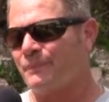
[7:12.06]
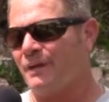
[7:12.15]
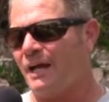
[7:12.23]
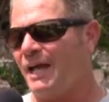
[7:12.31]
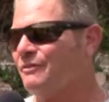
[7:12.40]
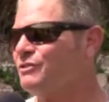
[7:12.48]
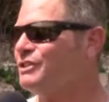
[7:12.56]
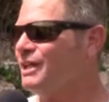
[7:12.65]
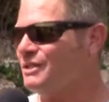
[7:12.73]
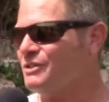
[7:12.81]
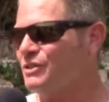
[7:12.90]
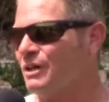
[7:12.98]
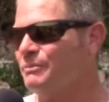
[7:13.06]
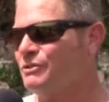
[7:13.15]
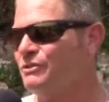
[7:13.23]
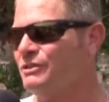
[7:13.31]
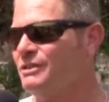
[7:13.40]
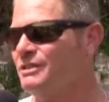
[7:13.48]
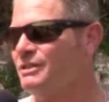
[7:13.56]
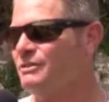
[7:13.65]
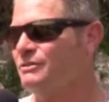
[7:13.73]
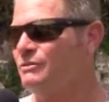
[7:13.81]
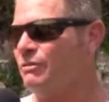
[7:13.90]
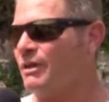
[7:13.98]
have to take this opportunity
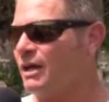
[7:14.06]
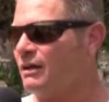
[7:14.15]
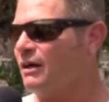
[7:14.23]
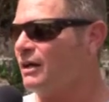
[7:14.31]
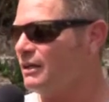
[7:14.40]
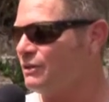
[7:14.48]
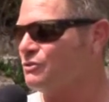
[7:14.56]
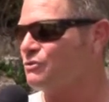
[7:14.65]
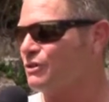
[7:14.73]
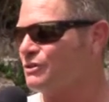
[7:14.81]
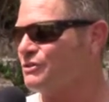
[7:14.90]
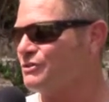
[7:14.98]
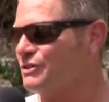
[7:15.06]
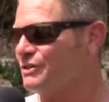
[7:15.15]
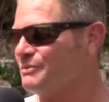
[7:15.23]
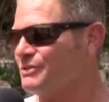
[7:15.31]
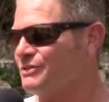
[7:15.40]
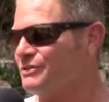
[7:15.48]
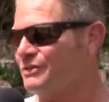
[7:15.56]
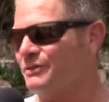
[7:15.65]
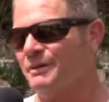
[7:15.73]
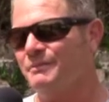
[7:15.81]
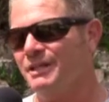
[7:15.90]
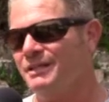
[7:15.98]
to thank Island Construction Services, though.
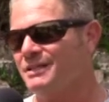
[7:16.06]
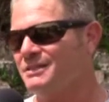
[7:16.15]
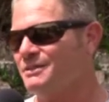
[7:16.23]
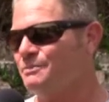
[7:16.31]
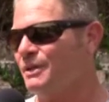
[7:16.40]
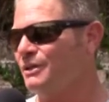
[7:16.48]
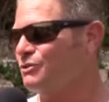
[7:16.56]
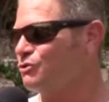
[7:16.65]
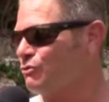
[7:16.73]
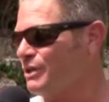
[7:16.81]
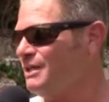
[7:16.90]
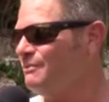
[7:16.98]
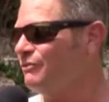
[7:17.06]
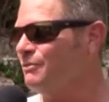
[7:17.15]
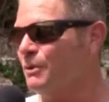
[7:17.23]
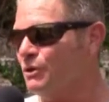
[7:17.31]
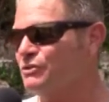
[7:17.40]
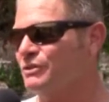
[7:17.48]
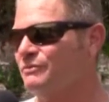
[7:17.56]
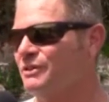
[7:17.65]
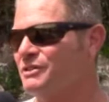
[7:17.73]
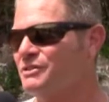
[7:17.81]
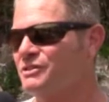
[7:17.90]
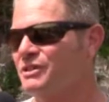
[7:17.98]
I mean, this has been a dream for most of
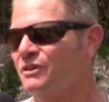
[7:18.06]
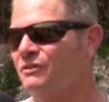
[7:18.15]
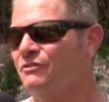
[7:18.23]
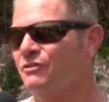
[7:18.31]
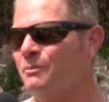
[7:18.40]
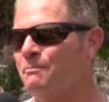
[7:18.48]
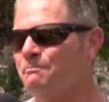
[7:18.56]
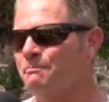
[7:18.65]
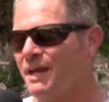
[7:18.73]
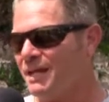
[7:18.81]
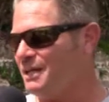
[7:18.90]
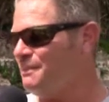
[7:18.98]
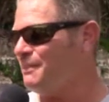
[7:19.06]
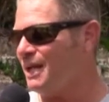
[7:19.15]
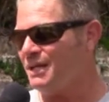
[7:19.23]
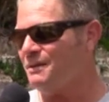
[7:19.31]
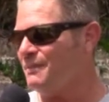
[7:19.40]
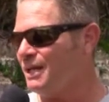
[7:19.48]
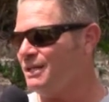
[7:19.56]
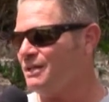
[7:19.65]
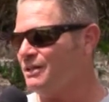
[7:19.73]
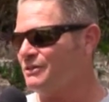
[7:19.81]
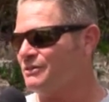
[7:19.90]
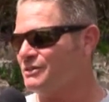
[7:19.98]
us for many, many, many
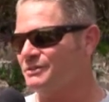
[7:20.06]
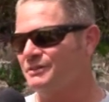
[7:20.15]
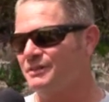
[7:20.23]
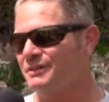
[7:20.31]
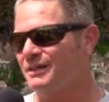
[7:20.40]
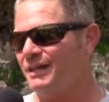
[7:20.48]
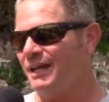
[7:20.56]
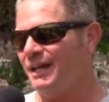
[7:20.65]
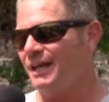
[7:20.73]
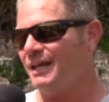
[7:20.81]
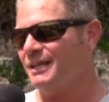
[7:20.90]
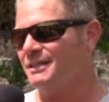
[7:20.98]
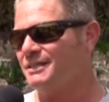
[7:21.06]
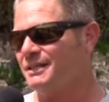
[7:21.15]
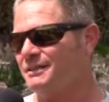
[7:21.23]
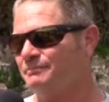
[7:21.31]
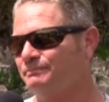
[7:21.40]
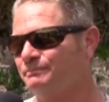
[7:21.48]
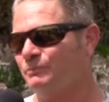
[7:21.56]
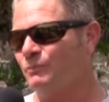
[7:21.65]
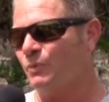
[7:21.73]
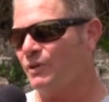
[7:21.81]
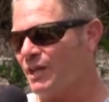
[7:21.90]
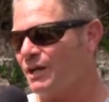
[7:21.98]
years. And
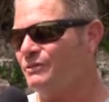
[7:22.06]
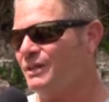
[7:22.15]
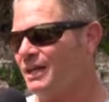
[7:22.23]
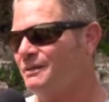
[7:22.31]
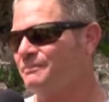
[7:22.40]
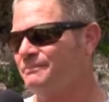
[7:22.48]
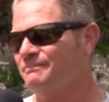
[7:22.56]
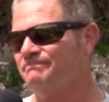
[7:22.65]
without them,